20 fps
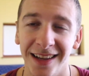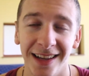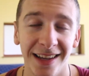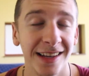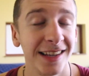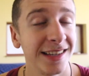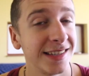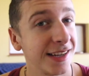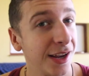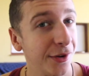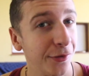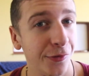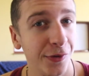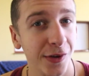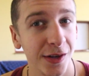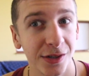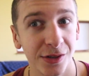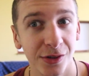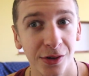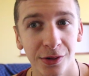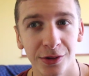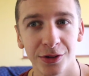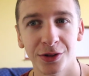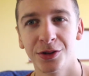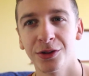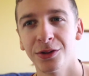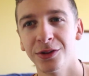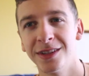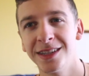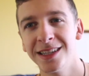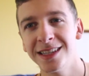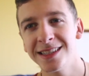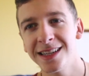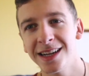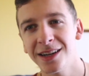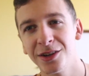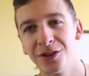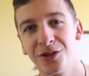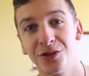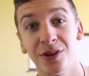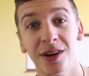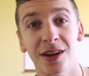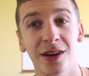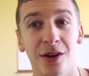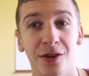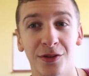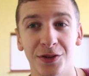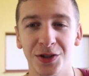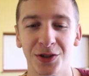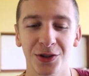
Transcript: and these kind of things, no? So these are the trade-offs.